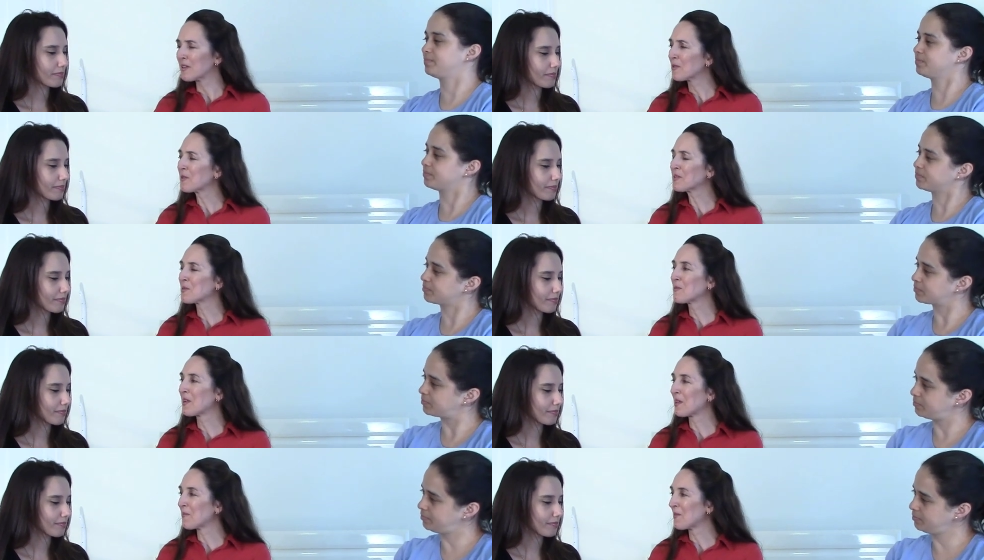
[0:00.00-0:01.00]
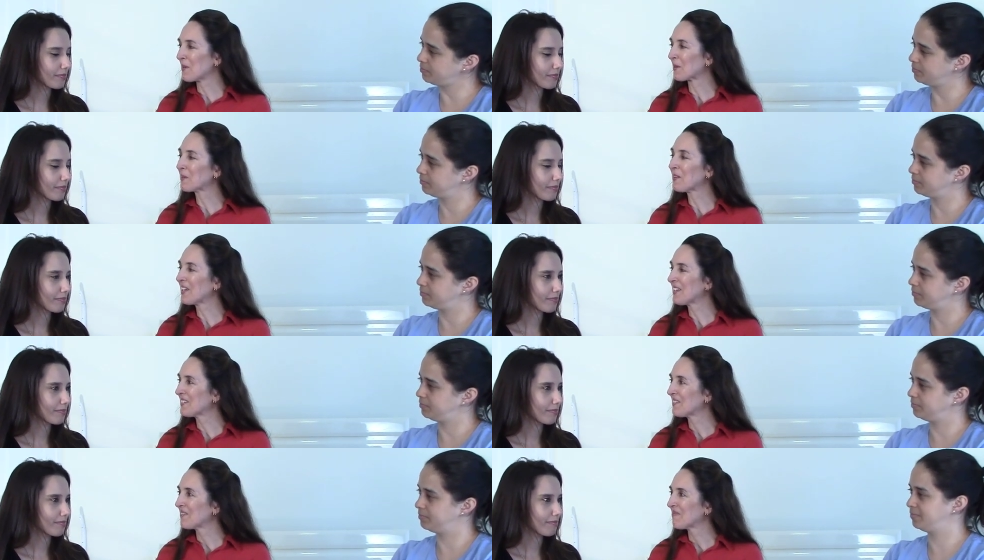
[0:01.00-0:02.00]
Speaker 1: you going to wake up early?
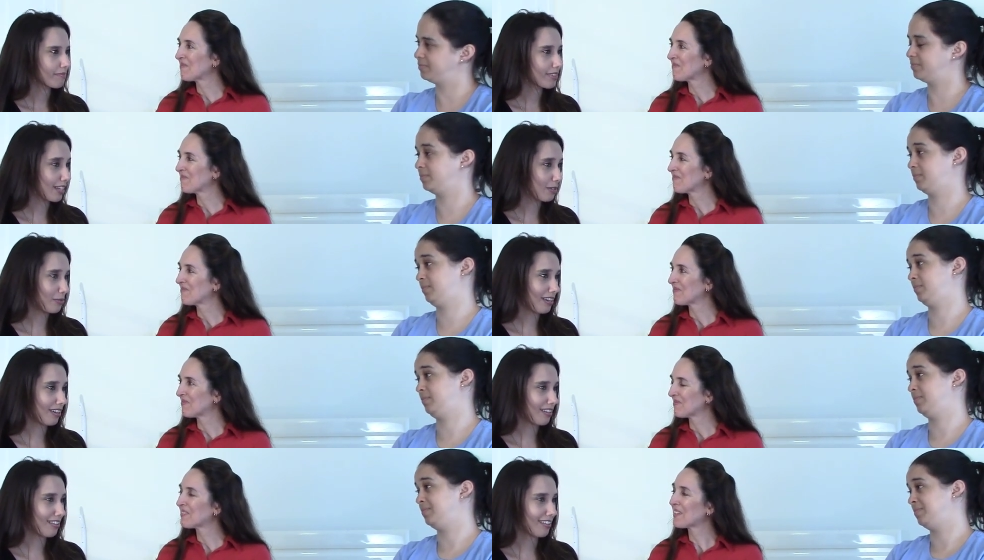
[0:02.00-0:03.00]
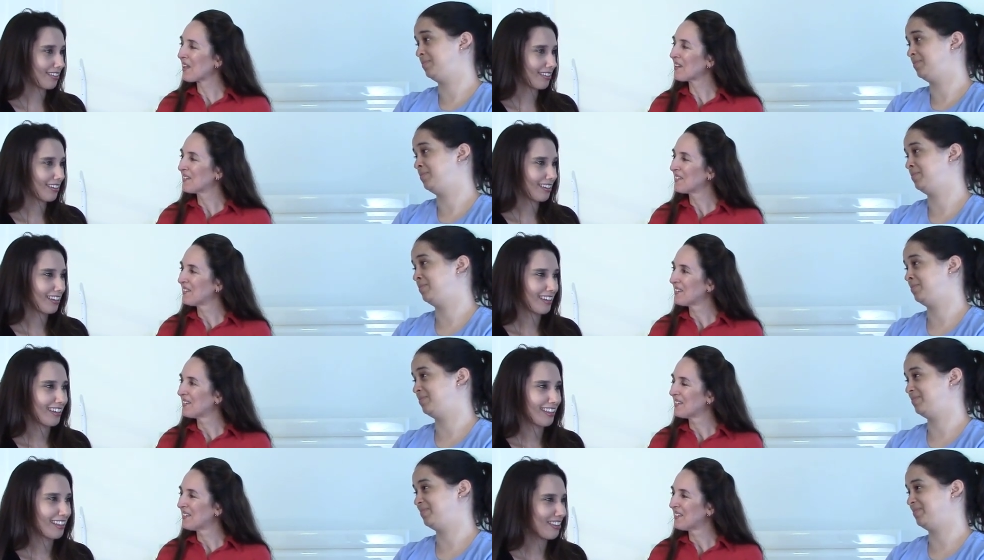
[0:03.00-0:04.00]
Speaker 2: This weekend? Yeah.
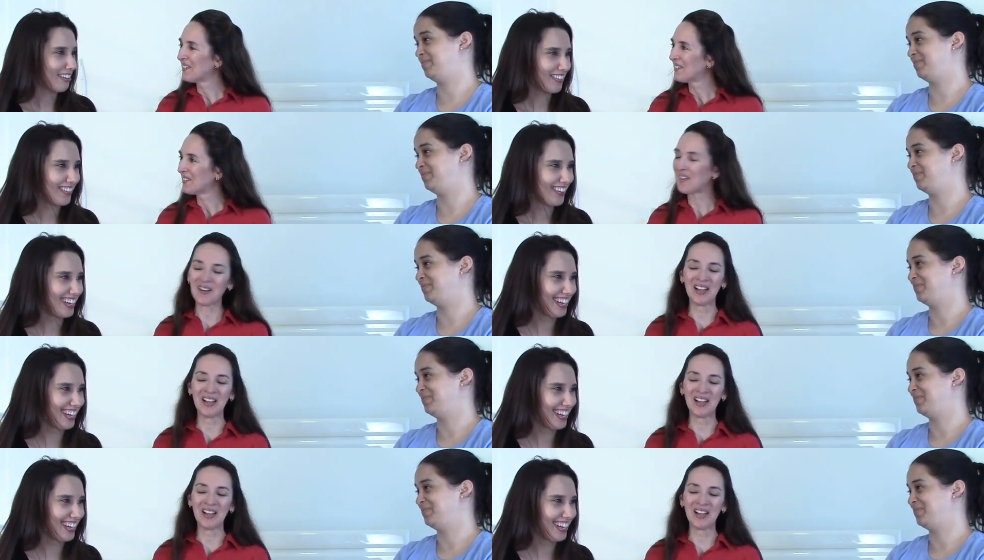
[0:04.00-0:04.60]
No.
Speaker 1: No.